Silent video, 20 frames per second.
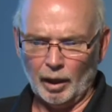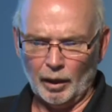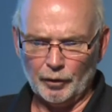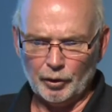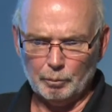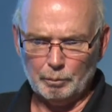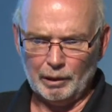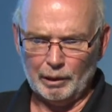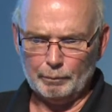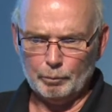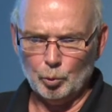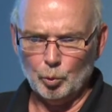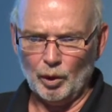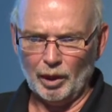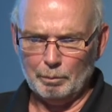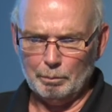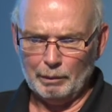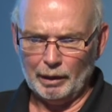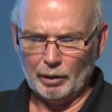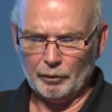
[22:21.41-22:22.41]
other people who
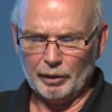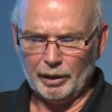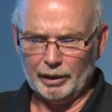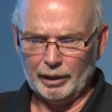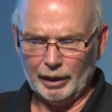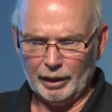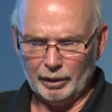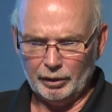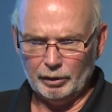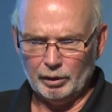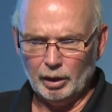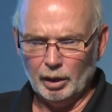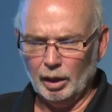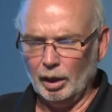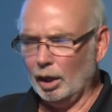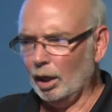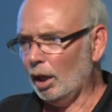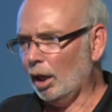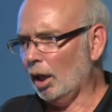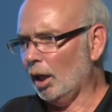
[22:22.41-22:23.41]
had married in
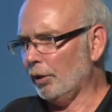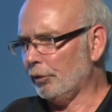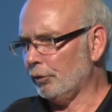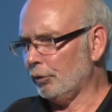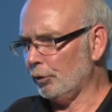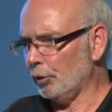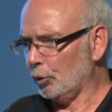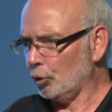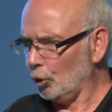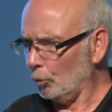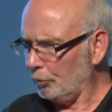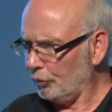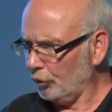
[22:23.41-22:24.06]
to the group.